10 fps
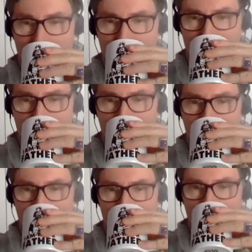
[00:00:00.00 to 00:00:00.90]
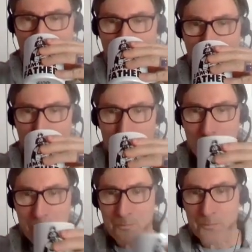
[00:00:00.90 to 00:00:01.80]

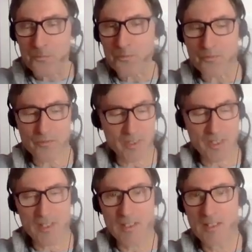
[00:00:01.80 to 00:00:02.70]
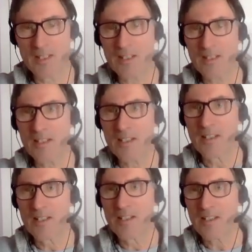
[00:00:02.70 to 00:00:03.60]

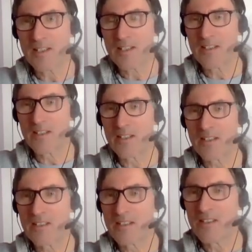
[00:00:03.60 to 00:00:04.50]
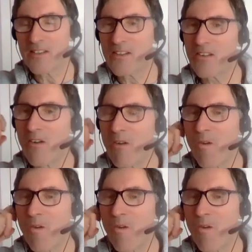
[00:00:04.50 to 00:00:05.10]
[no speech]